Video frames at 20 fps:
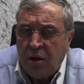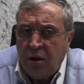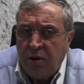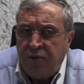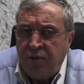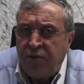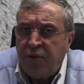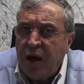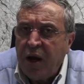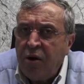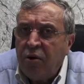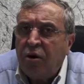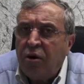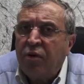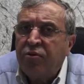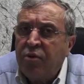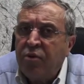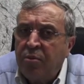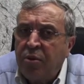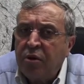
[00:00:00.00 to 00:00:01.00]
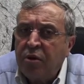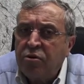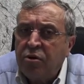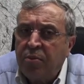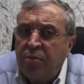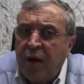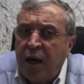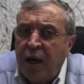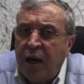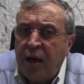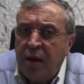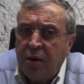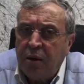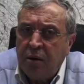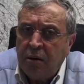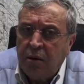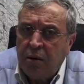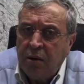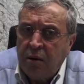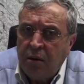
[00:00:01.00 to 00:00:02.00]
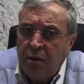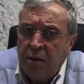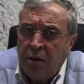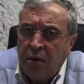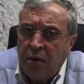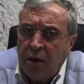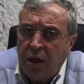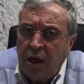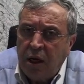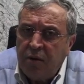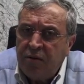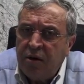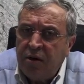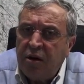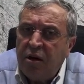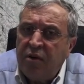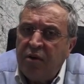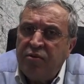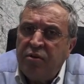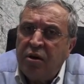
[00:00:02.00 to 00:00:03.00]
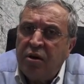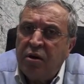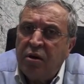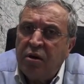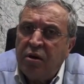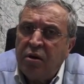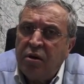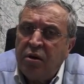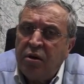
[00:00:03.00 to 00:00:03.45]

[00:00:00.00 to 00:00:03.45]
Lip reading: failure of the blood supply. Even if the